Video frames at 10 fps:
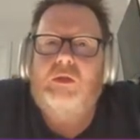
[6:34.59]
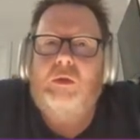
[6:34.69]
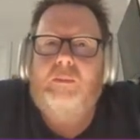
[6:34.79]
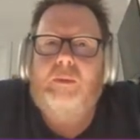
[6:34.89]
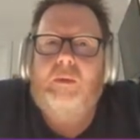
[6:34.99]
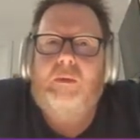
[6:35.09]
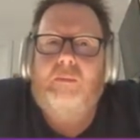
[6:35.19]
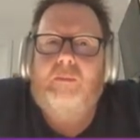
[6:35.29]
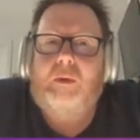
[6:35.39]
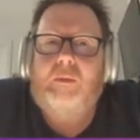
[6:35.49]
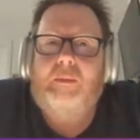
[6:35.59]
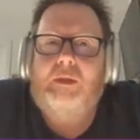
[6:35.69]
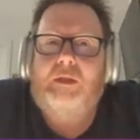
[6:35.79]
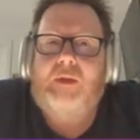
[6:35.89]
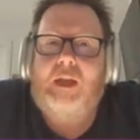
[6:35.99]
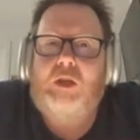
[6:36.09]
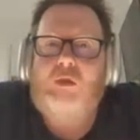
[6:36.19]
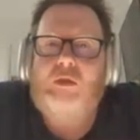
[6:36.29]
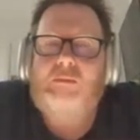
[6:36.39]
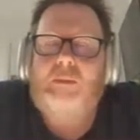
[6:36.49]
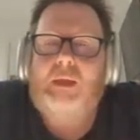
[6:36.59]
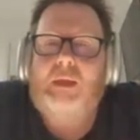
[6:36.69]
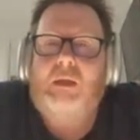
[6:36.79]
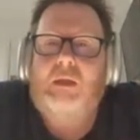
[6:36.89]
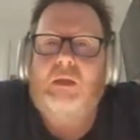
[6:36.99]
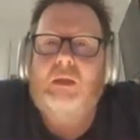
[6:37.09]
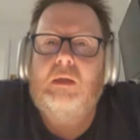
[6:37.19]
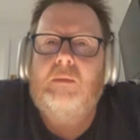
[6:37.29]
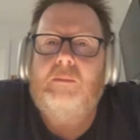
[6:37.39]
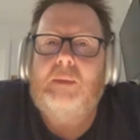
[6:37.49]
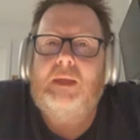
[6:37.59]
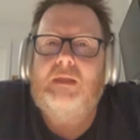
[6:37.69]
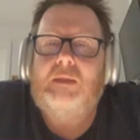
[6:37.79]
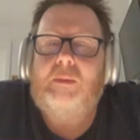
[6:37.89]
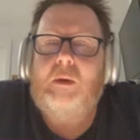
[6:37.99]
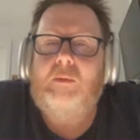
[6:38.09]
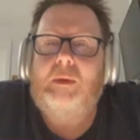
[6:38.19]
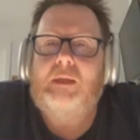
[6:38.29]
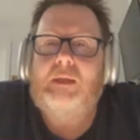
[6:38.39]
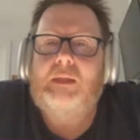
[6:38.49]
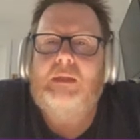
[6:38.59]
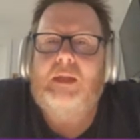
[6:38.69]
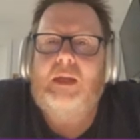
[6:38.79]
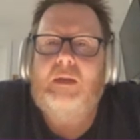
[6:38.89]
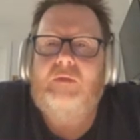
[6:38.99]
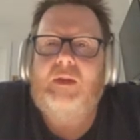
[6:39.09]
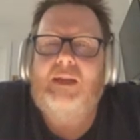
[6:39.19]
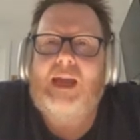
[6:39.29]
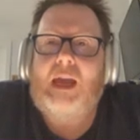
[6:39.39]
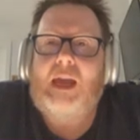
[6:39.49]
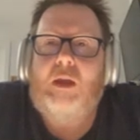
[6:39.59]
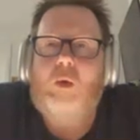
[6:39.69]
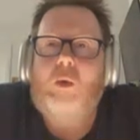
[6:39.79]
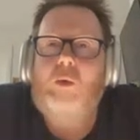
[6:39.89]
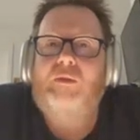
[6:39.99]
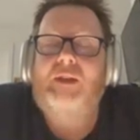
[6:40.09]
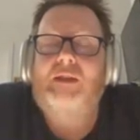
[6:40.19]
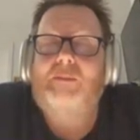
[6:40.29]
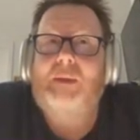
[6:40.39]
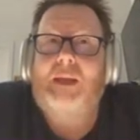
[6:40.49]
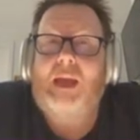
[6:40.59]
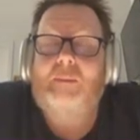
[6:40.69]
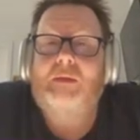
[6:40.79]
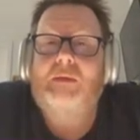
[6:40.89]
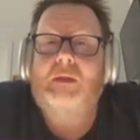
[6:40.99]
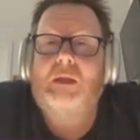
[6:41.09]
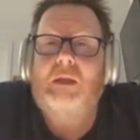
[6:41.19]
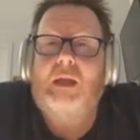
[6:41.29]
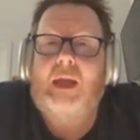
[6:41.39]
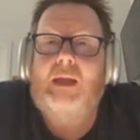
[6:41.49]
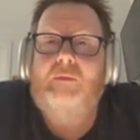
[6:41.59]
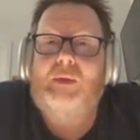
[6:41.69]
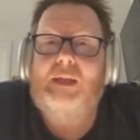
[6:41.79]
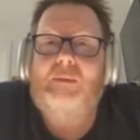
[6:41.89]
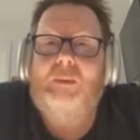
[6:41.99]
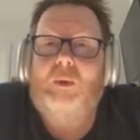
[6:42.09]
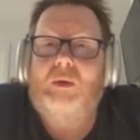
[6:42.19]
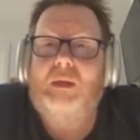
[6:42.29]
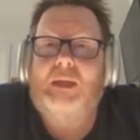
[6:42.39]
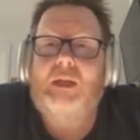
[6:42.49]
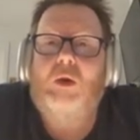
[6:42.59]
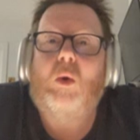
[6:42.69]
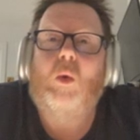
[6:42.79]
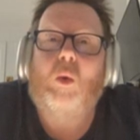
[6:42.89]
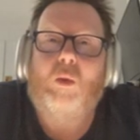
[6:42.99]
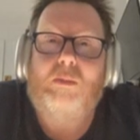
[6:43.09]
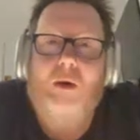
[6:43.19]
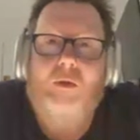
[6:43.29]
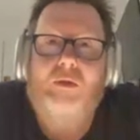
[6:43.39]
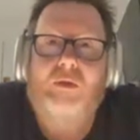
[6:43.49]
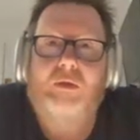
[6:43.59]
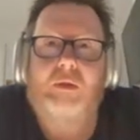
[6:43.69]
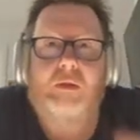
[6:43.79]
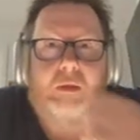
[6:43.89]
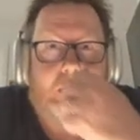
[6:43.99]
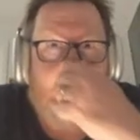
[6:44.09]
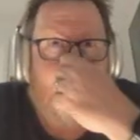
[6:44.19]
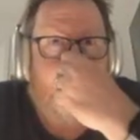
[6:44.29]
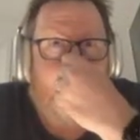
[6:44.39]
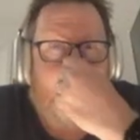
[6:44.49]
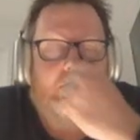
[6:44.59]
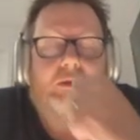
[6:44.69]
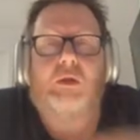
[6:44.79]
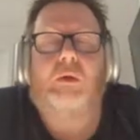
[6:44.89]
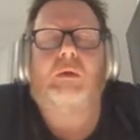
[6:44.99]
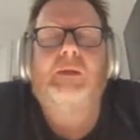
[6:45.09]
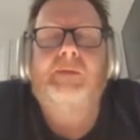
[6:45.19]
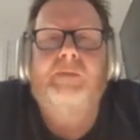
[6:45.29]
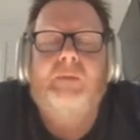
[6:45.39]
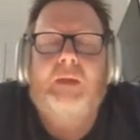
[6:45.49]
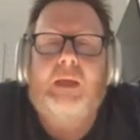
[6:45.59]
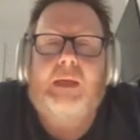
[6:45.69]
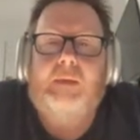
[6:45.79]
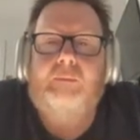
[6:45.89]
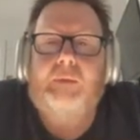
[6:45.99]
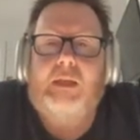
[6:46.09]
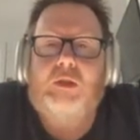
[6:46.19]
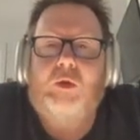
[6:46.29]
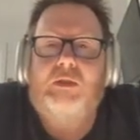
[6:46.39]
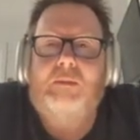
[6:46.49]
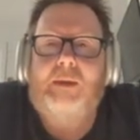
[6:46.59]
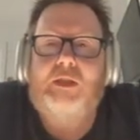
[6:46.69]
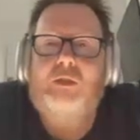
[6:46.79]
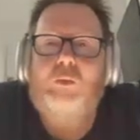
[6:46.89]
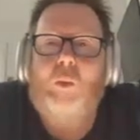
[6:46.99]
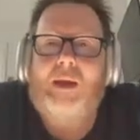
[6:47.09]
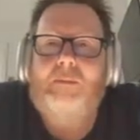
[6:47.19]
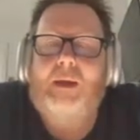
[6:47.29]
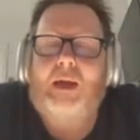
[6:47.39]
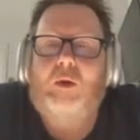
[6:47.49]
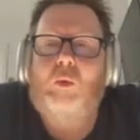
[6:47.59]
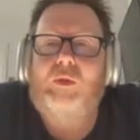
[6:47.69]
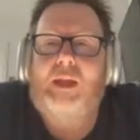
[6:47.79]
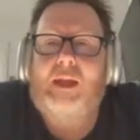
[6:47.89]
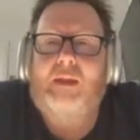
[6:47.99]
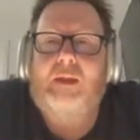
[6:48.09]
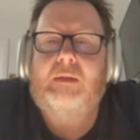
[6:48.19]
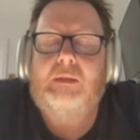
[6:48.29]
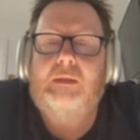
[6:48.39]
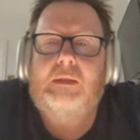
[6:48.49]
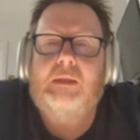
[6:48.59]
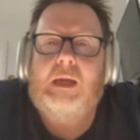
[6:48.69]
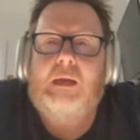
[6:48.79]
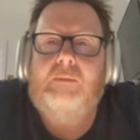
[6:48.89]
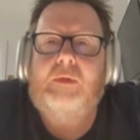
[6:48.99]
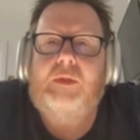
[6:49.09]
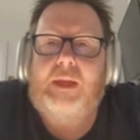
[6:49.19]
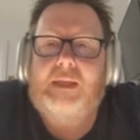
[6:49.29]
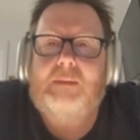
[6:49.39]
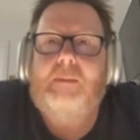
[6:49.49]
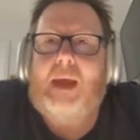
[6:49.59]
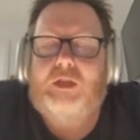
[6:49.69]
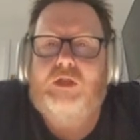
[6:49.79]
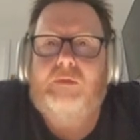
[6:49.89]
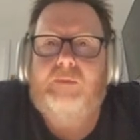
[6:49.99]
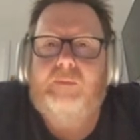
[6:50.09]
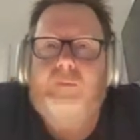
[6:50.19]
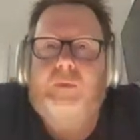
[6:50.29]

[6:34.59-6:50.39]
So probability of A union B means the probability that event A or event B happens, and really importantly, or both. Okay, so as long as it matches one part or the other, then it's a match.